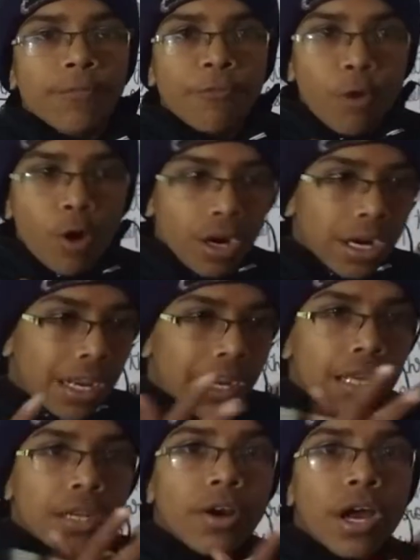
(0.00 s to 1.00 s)
for
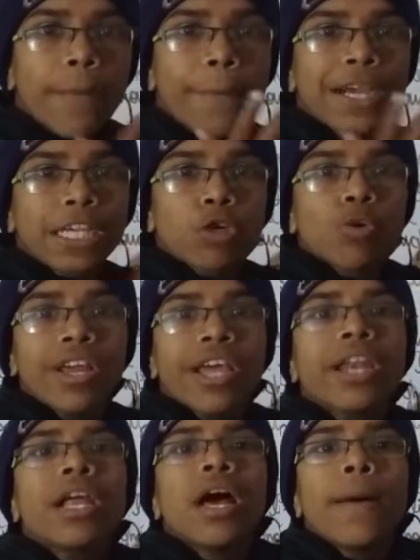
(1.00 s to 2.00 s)
a
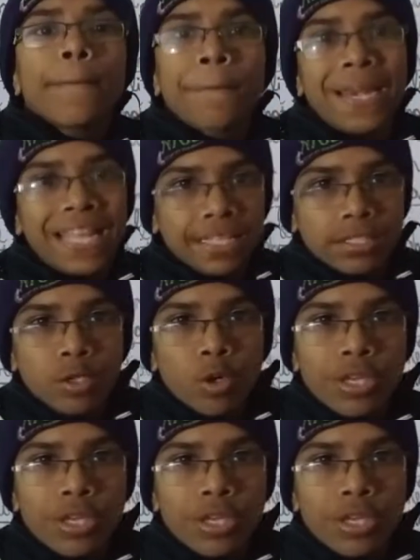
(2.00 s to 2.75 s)
particular place.